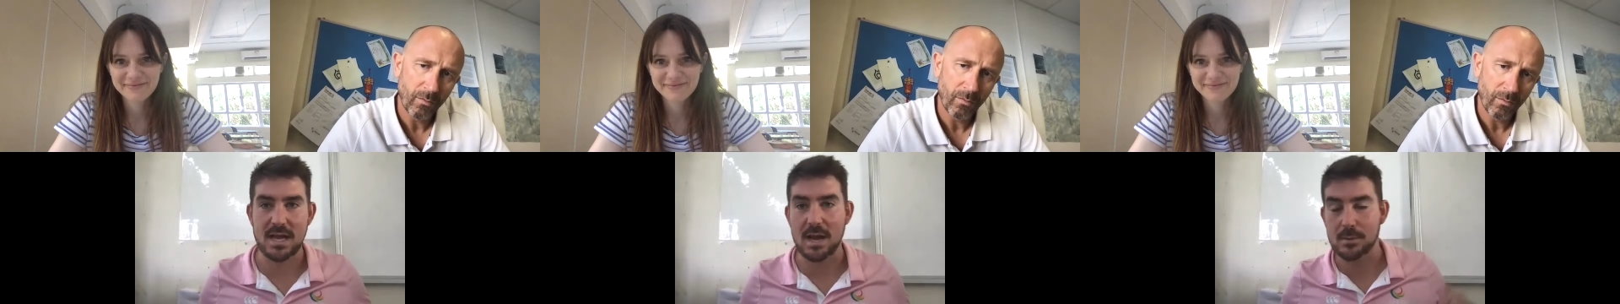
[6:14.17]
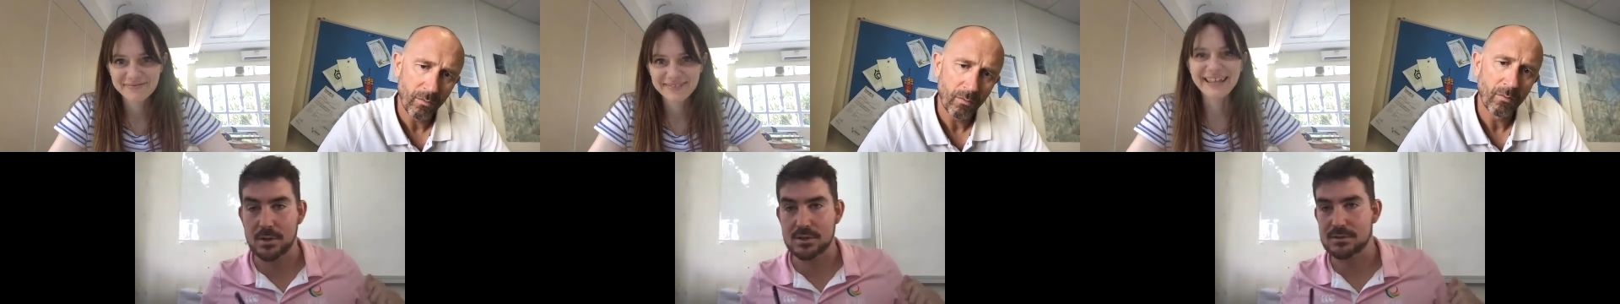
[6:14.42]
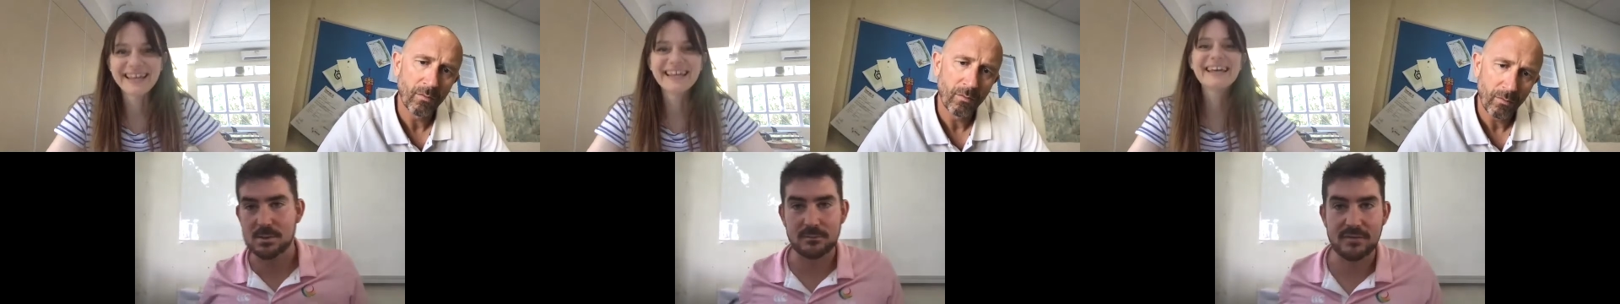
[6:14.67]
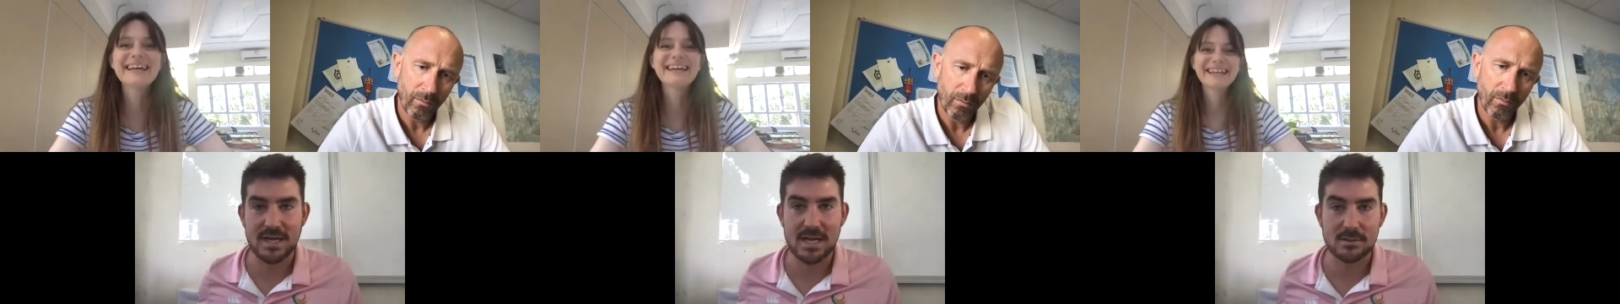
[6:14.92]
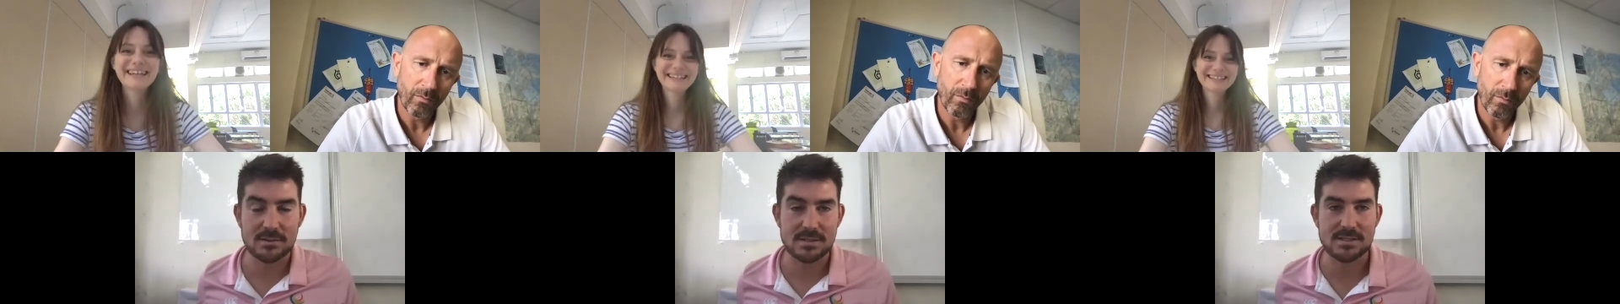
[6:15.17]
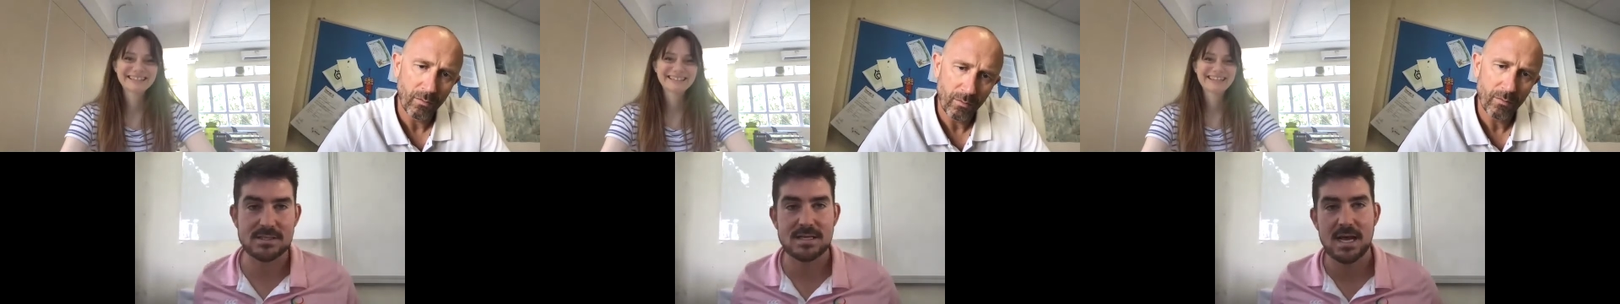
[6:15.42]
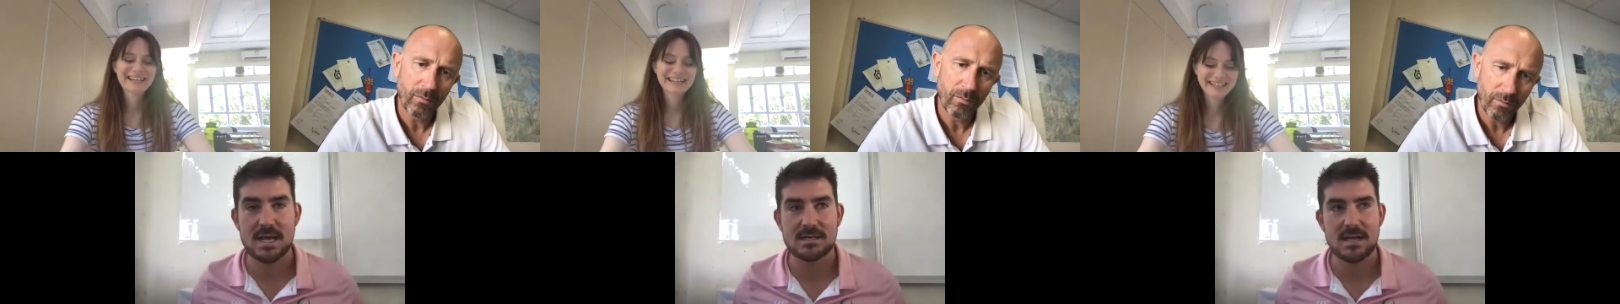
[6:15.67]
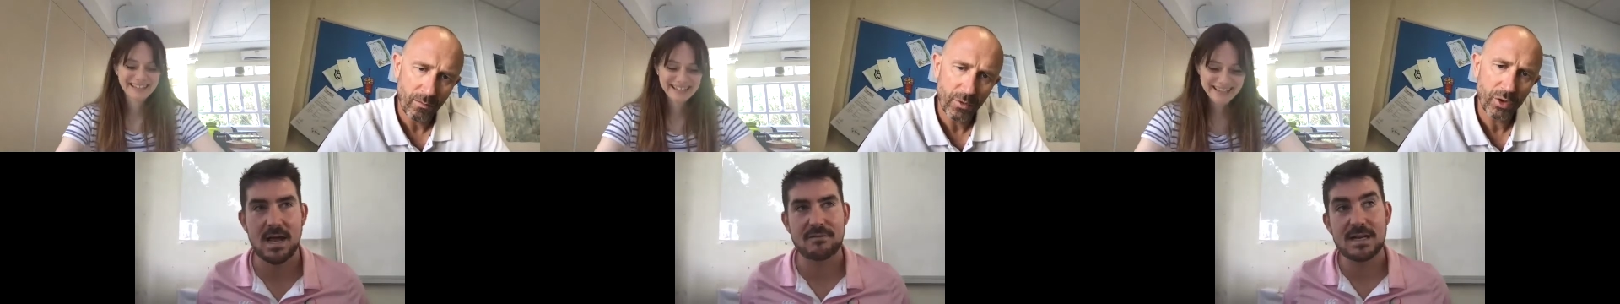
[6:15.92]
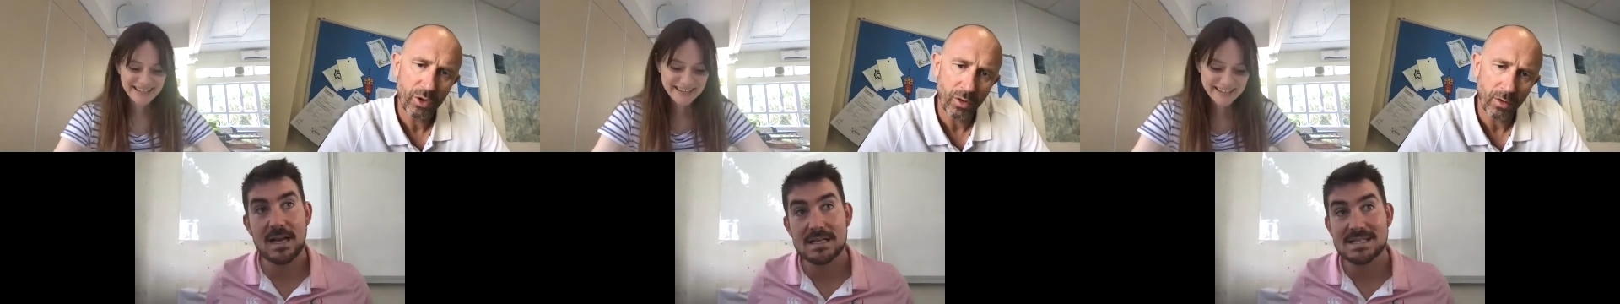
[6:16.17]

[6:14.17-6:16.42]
Speaker 1: I'm going to do something else instead. I think there's an